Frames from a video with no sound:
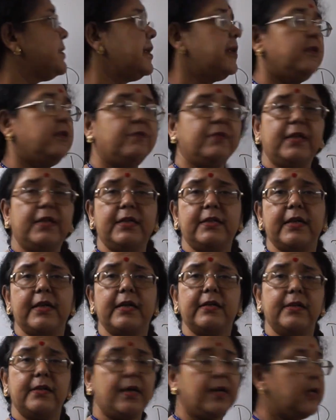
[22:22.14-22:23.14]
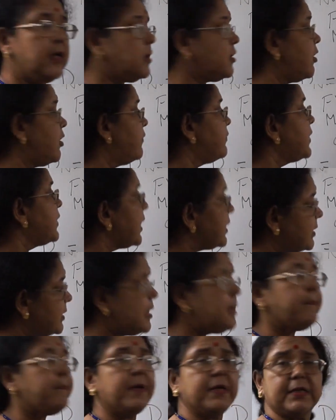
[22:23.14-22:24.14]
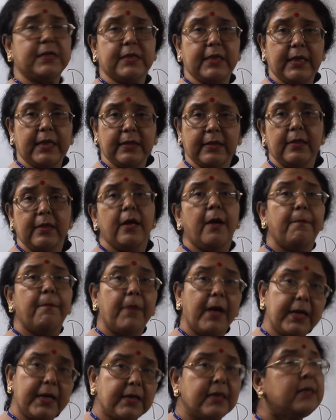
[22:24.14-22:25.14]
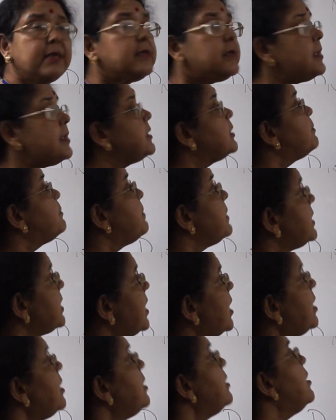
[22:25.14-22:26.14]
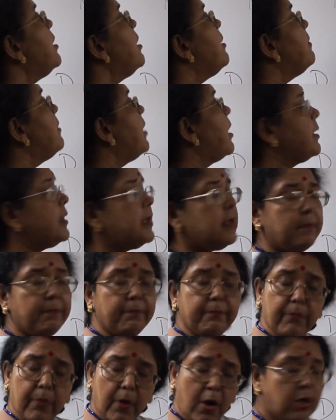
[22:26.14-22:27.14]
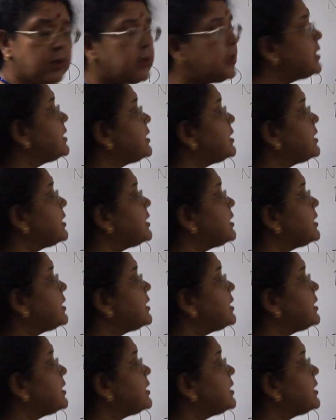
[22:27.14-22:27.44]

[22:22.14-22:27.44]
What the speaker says: the dividend at the rate of 30%, but since Priya brought the